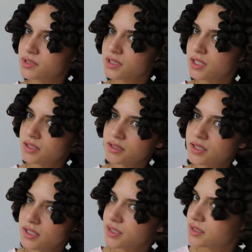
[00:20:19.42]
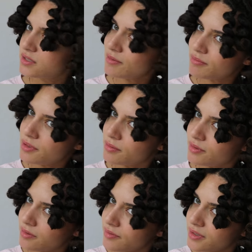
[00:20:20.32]
kind of letting it separate
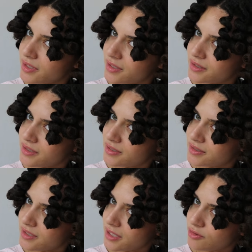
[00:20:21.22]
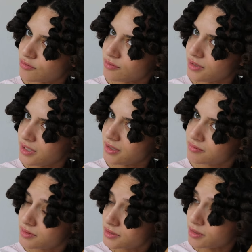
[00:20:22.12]
wherever it kind of like is naturally
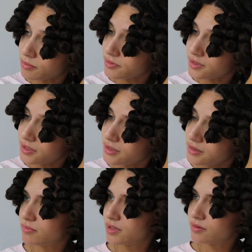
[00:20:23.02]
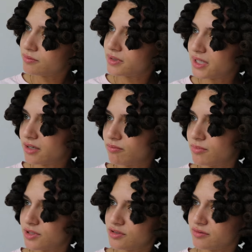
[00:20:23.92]
separating. I don't really have
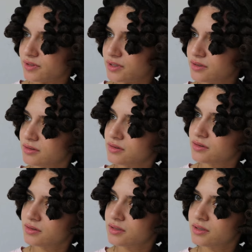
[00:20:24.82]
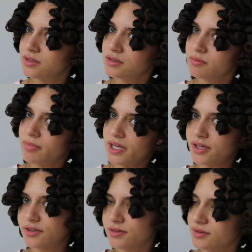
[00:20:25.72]
much of a
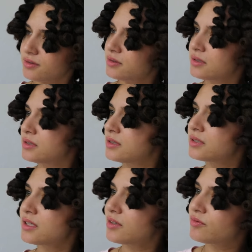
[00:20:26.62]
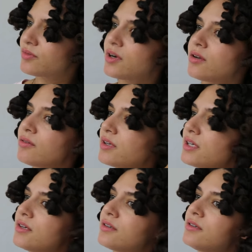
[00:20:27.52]
pattern that I'm following
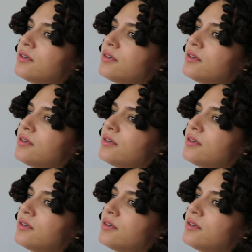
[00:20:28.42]
here.